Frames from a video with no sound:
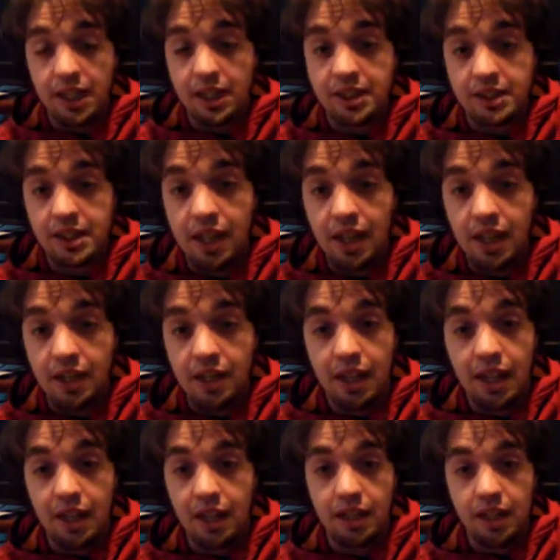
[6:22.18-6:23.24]
just can't.
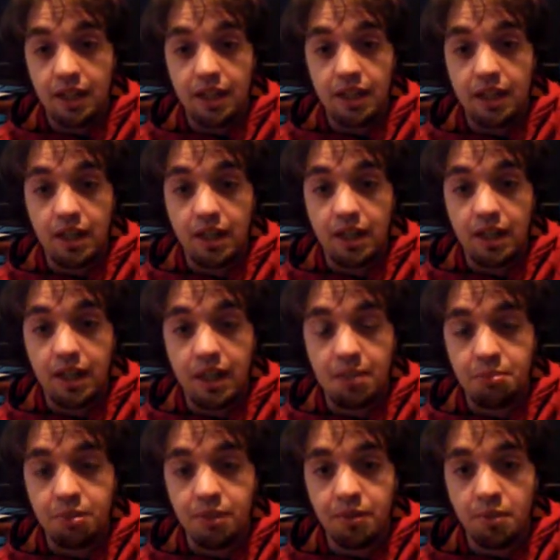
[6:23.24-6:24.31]
I
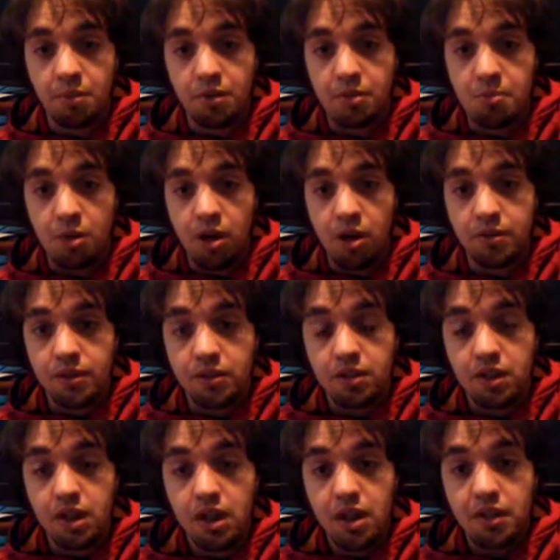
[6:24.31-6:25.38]
can't believe he went to
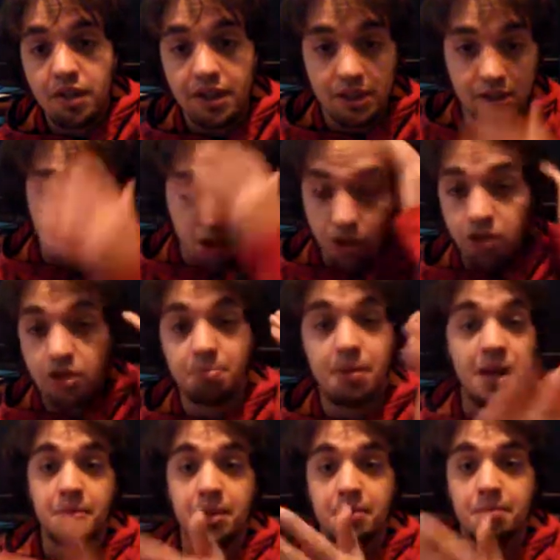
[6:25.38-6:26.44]
Marvel because there goes
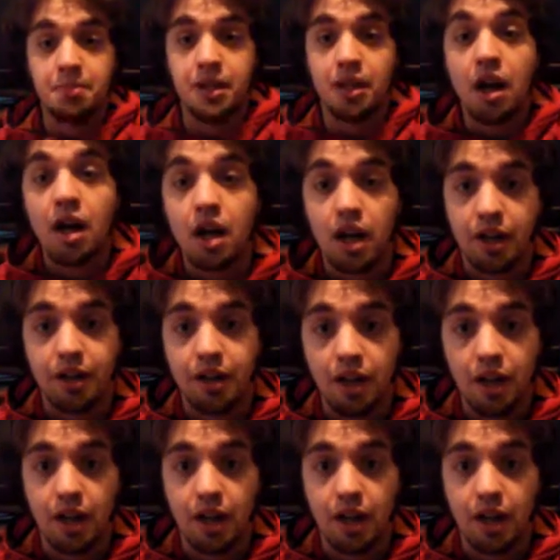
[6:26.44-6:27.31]
Batman Beyond.